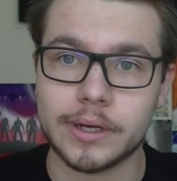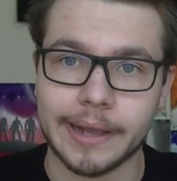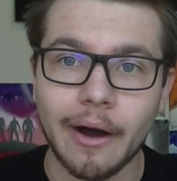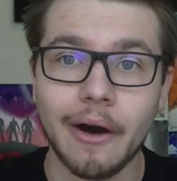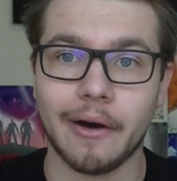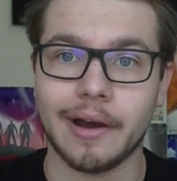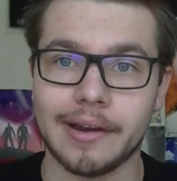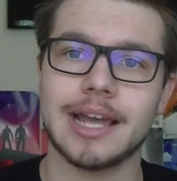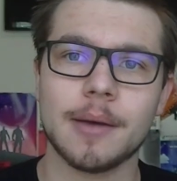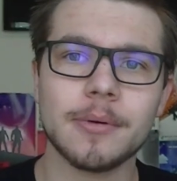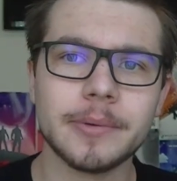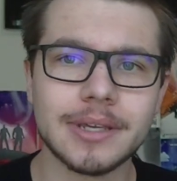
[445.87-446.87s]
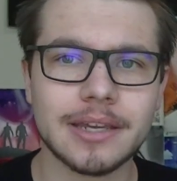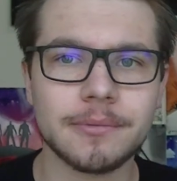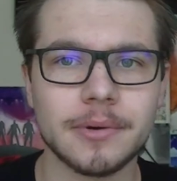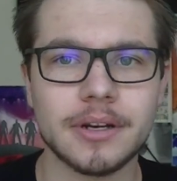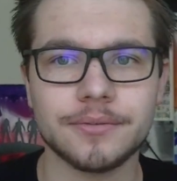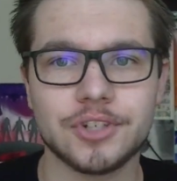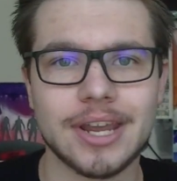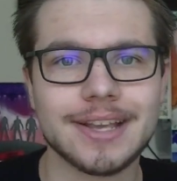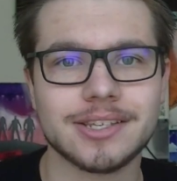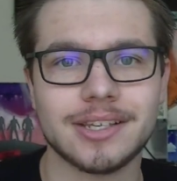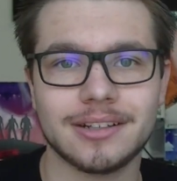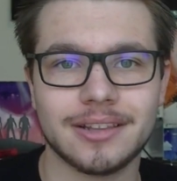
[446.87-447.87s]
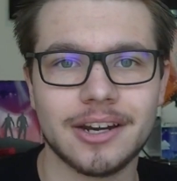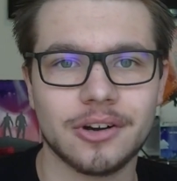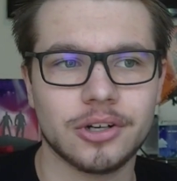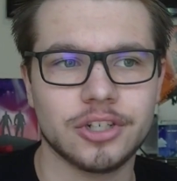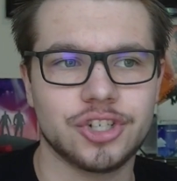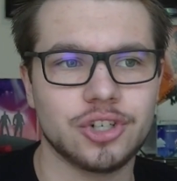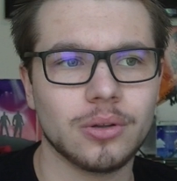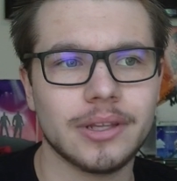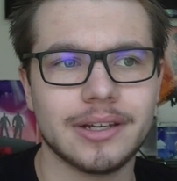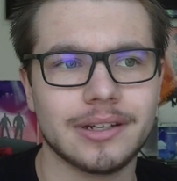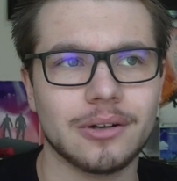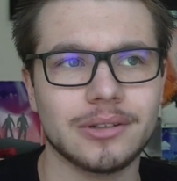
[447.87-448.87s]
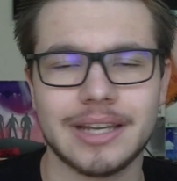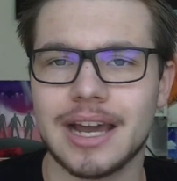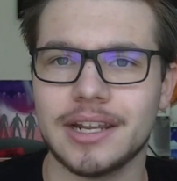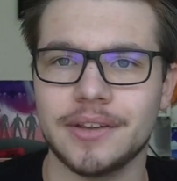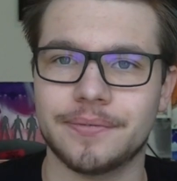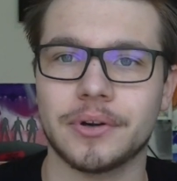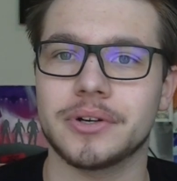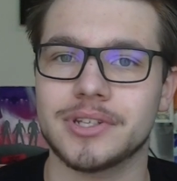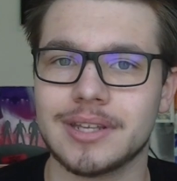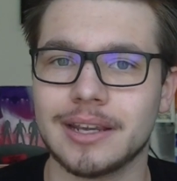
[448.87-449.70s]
gone. How about we get rid of Jazz Sinclair or Julia Goldani first?